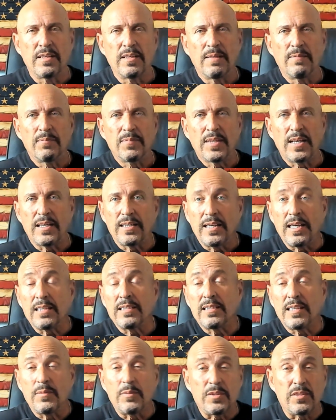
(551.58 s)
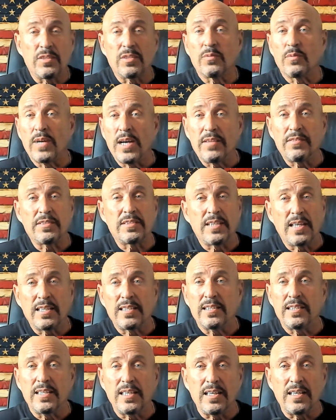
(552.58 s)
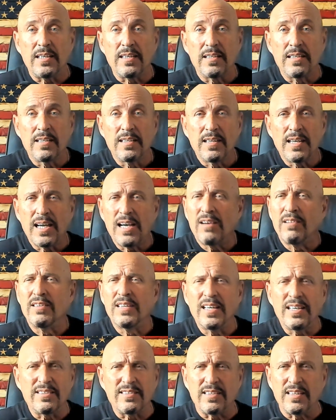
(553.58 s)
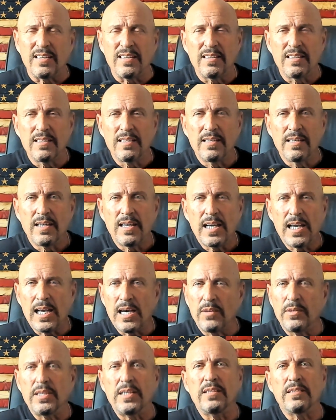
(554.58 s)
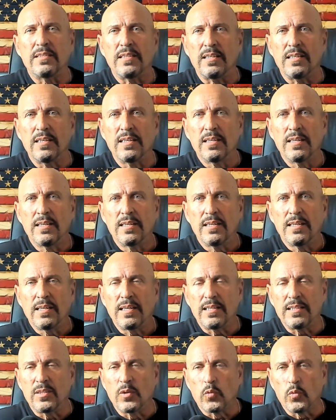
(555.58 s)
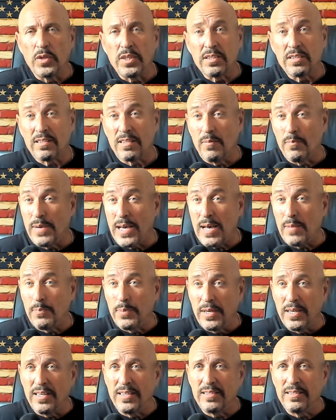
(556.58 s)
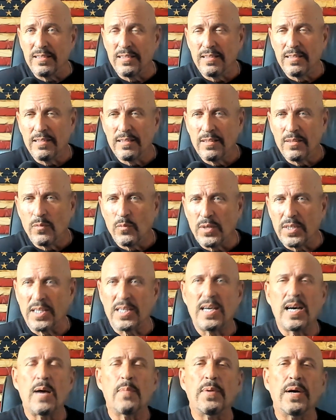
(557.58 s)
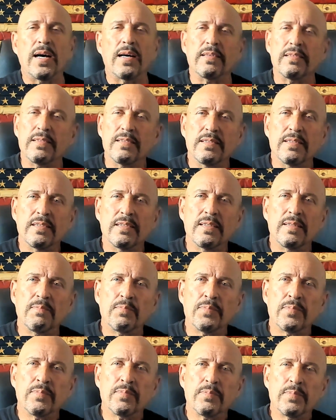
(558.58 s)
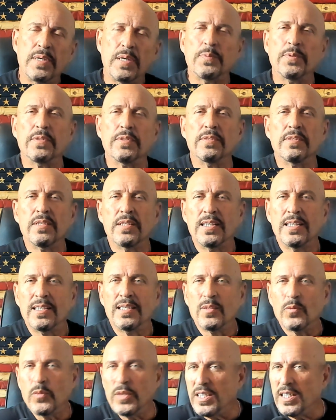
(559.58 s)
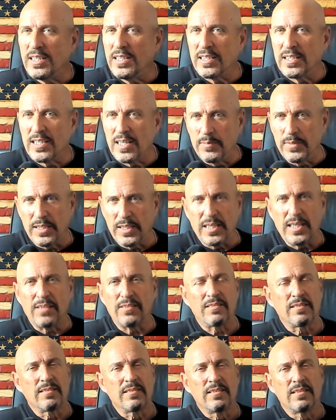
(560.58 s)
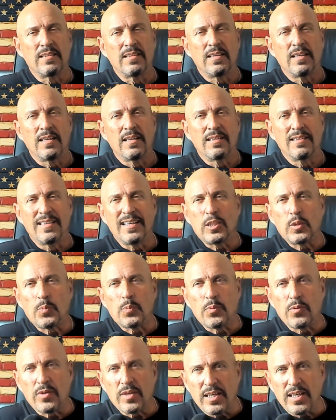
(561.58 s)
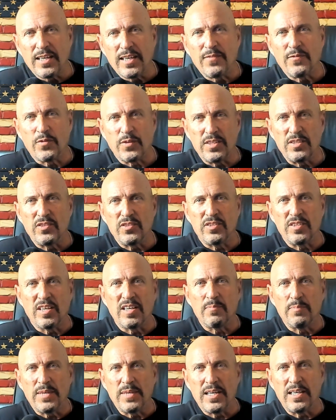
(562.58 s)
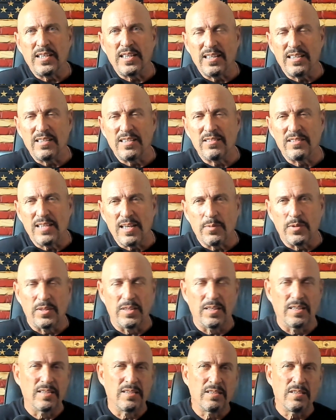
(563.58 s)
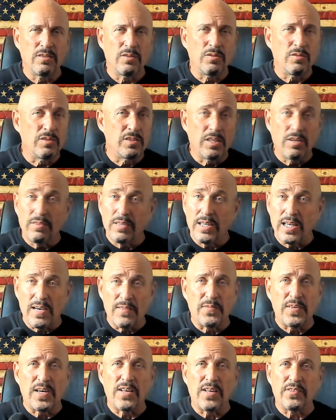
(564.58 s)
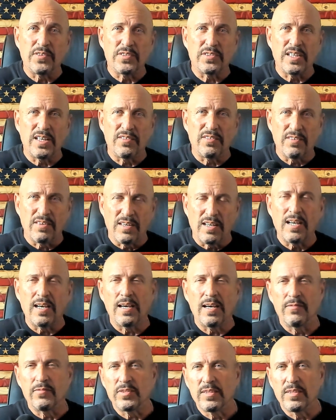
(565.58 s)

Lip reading: I guess they would just rather take a knee. How lazy, how easy, and to risk a bad pun, what a cop-out. People, we need to come together. Let's pray for these young men in these neighborhoods who don't have fathers in their lives.